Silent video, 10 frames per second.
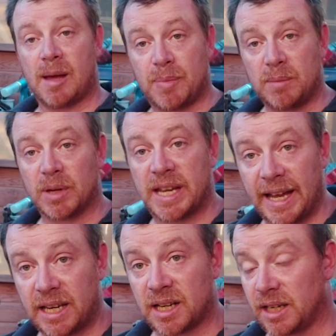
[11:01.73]
happy
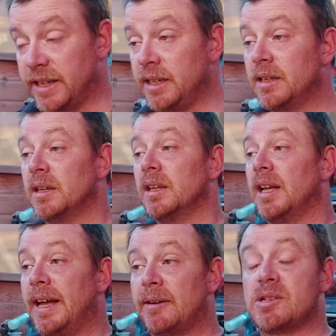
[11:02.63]
mechanically
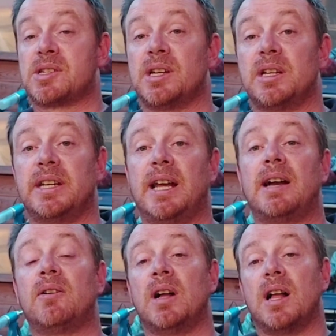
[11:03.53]
how it's
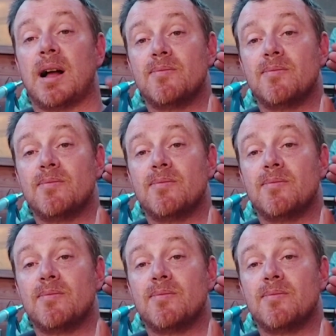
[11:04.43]
turning out.